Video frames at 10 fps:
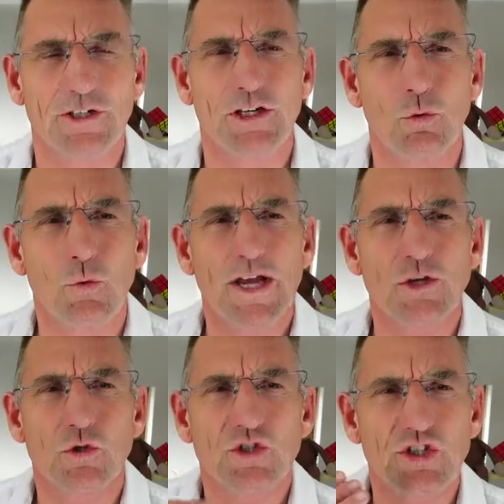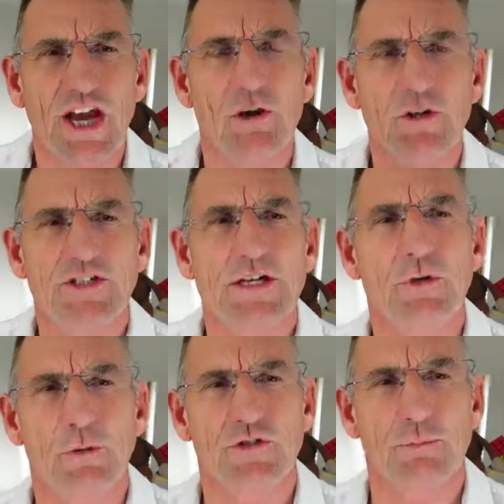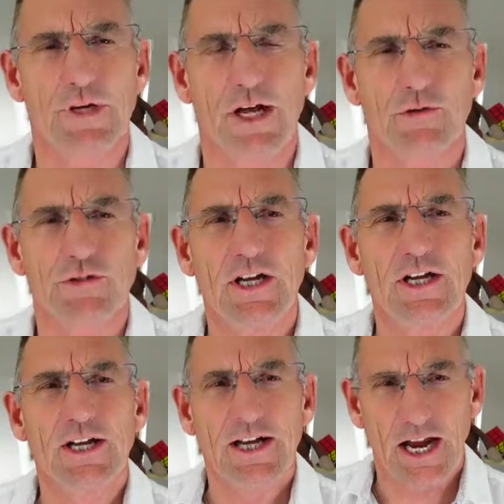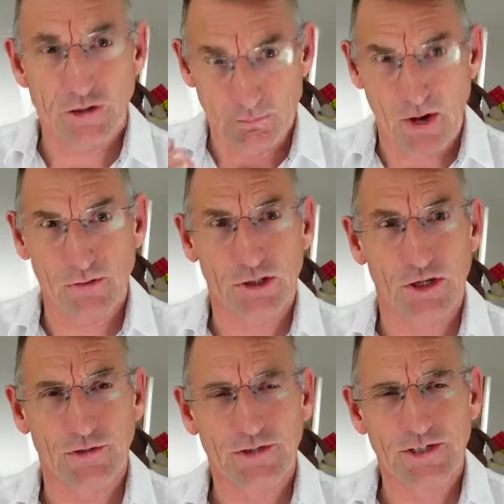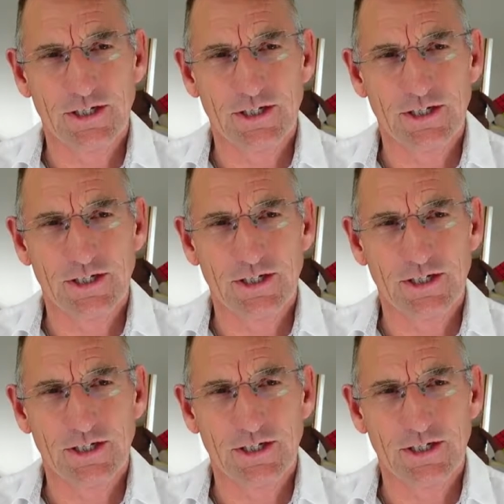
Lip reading: where you're sharing deeply with somebody else and you both learn.